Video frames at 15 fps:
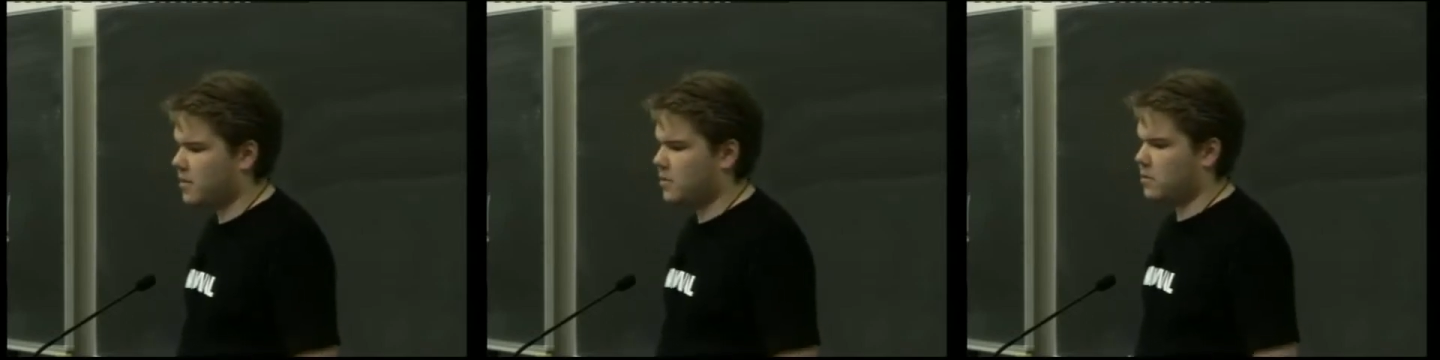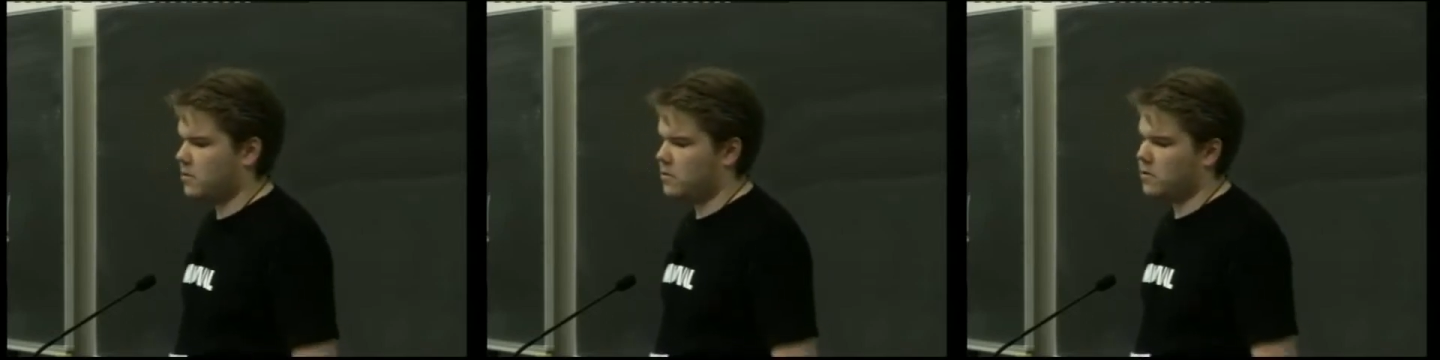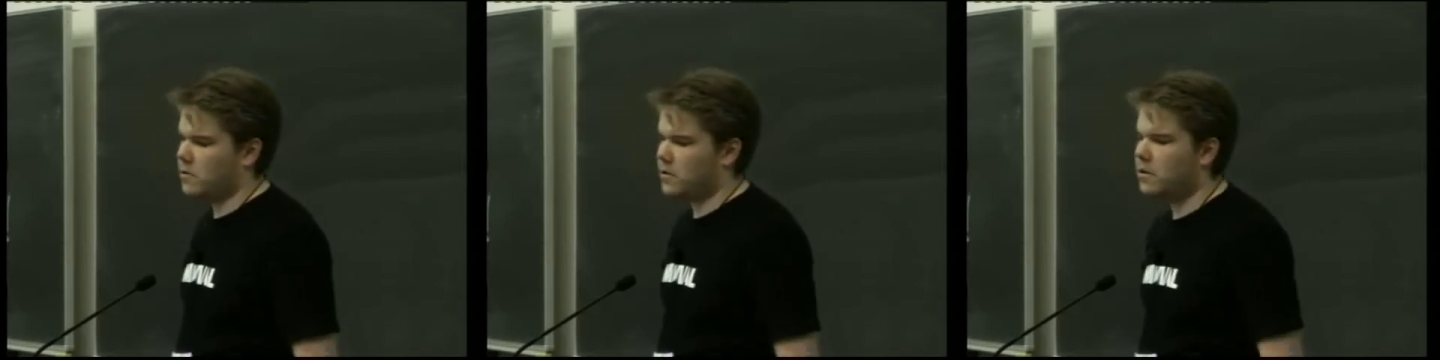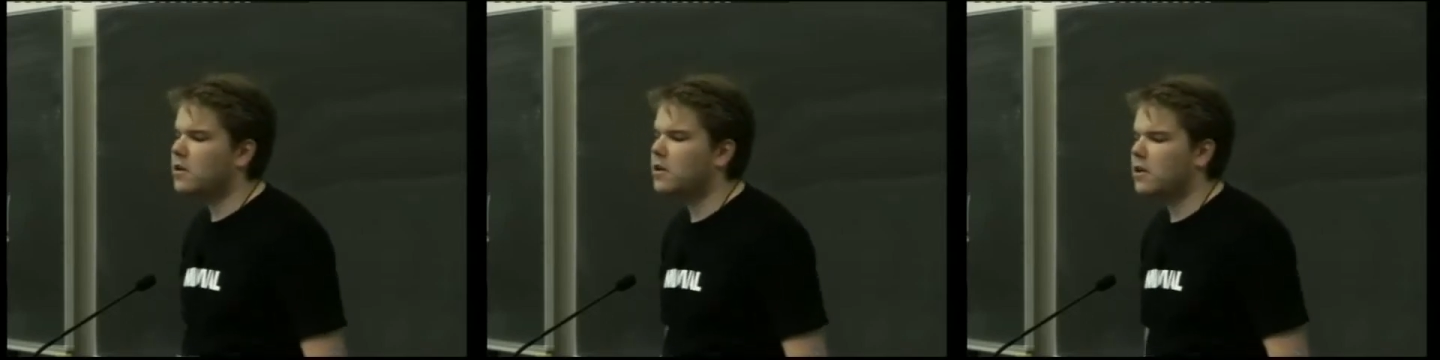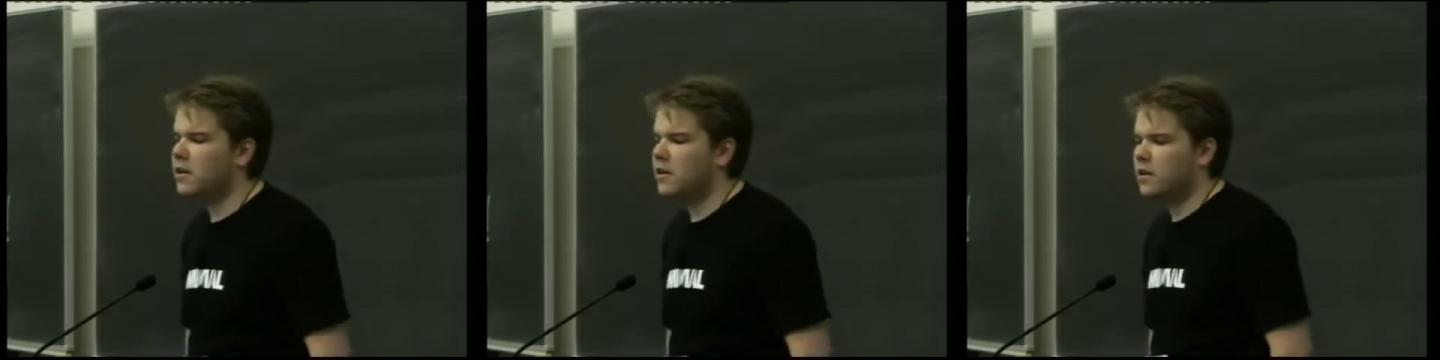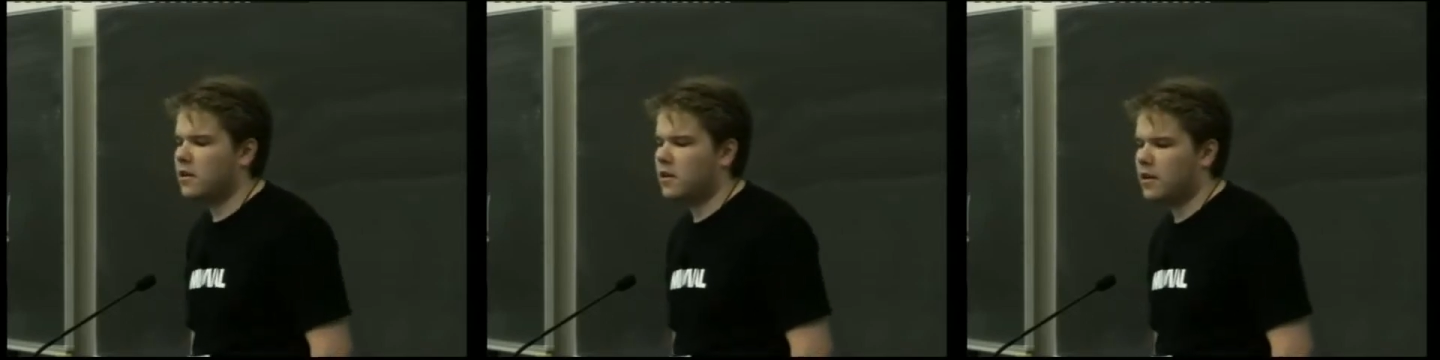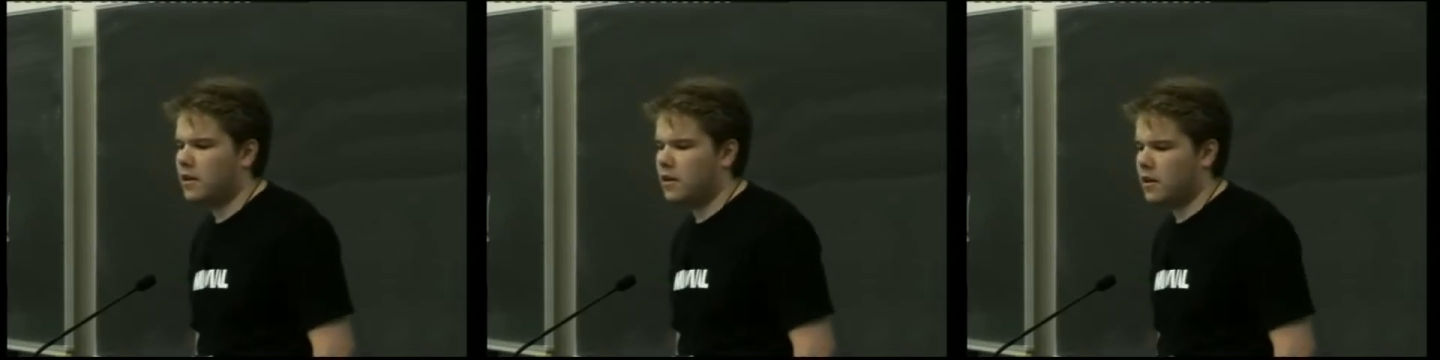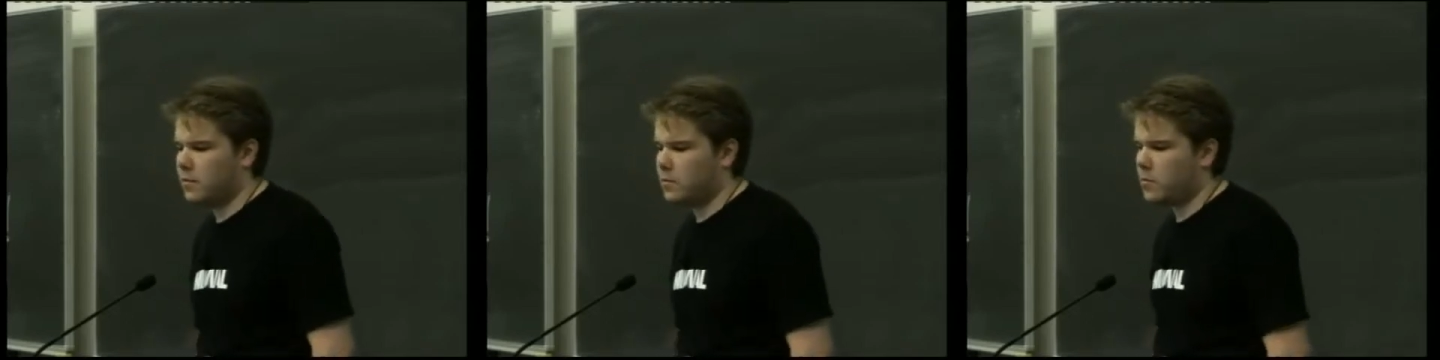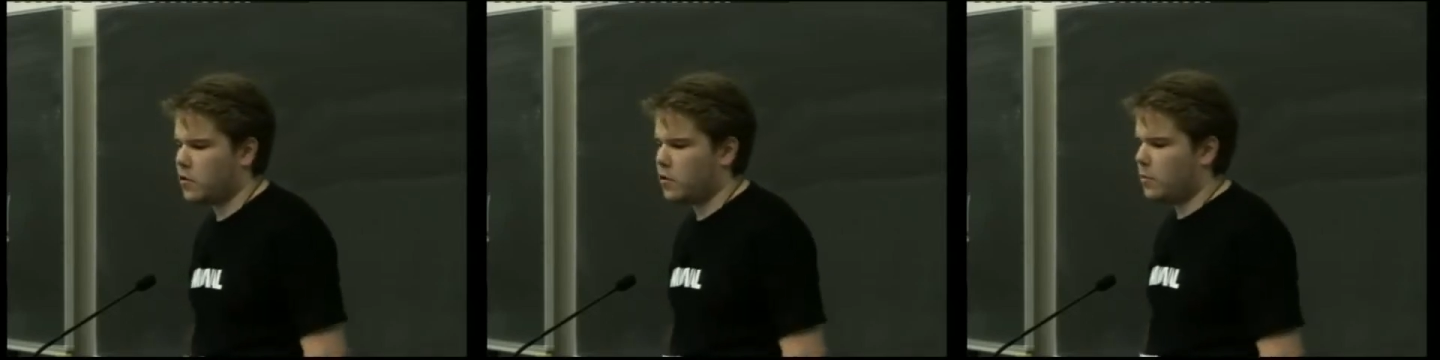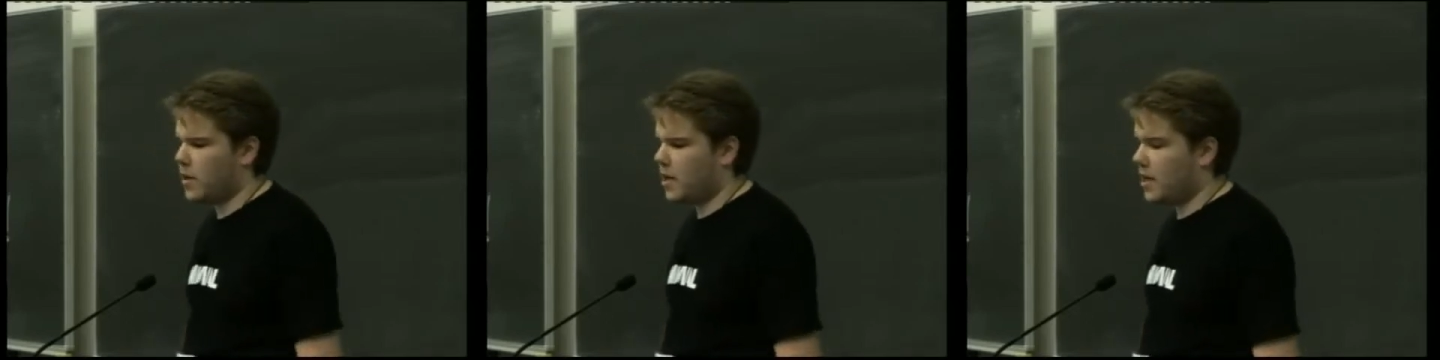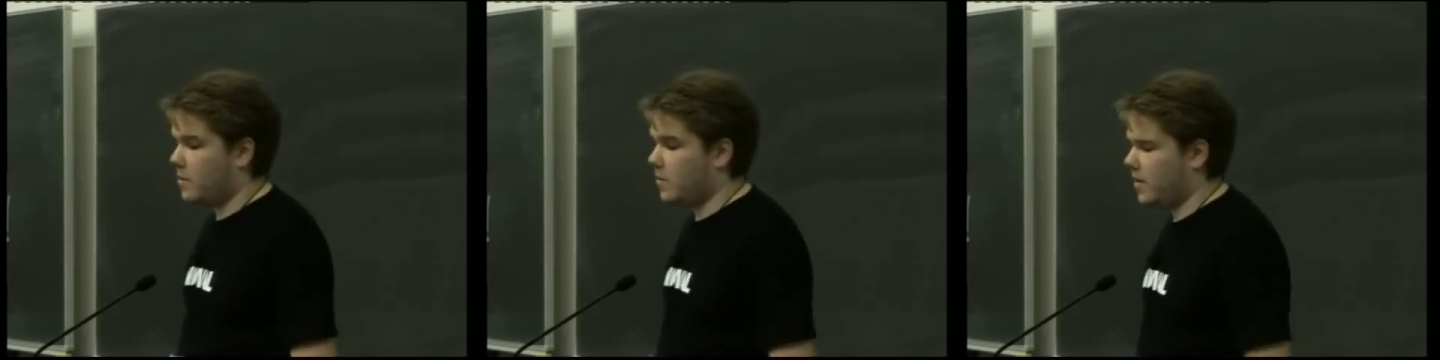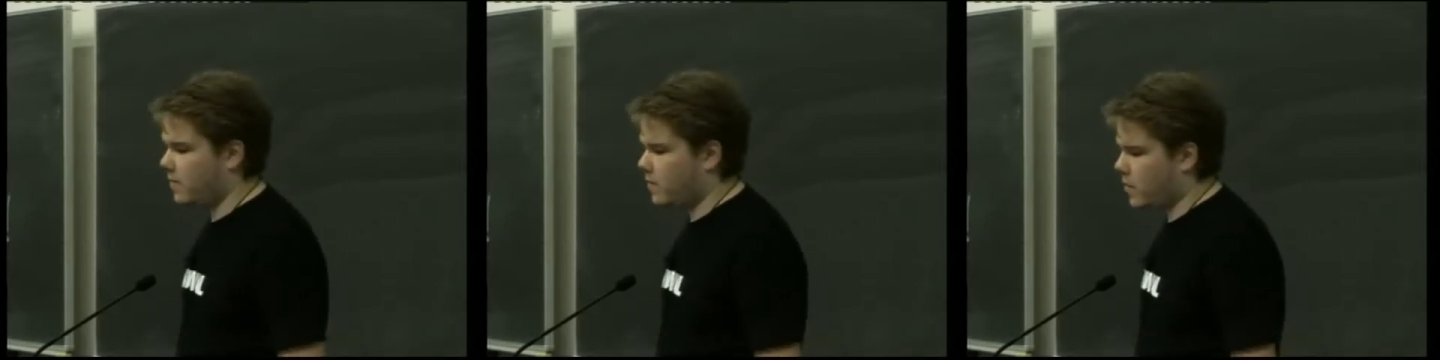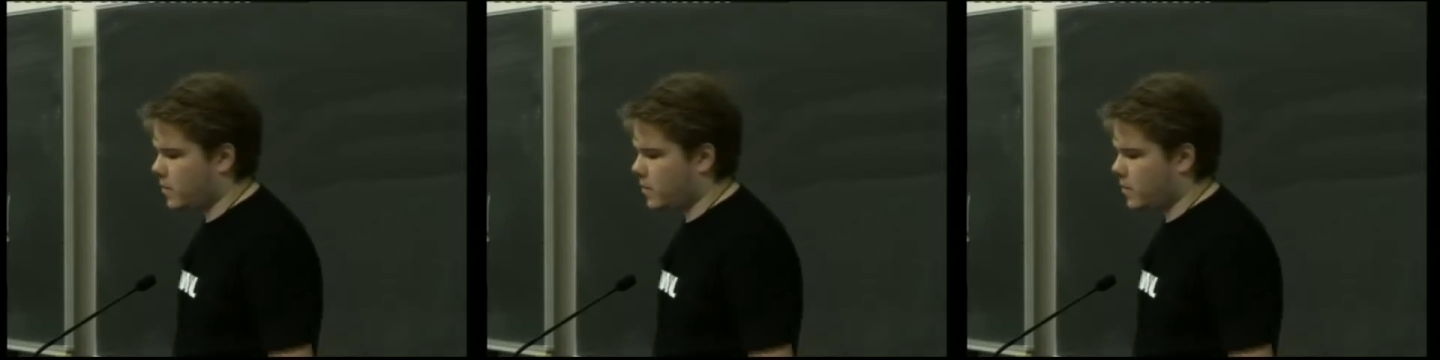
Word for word: to um, compile Debian from